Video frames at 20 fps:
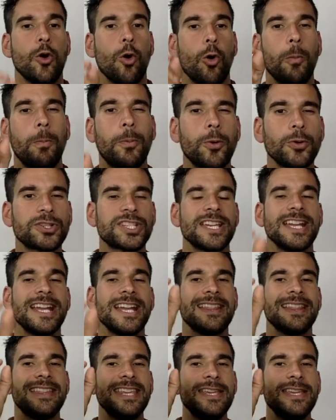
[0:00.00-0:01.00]
or
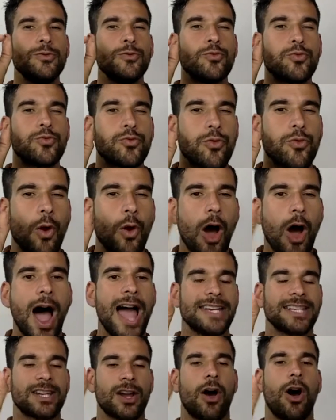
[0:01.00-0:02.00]
puts the
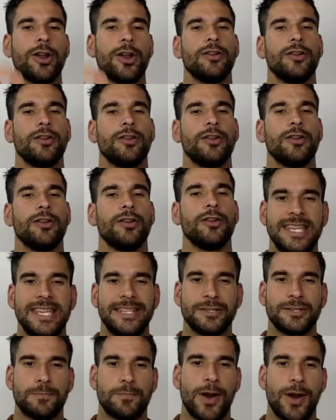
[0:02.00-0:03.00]
right kind of empathy
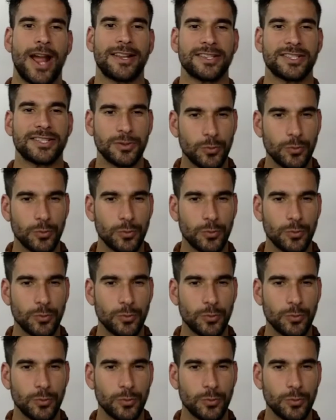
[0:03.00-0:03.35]
into practice.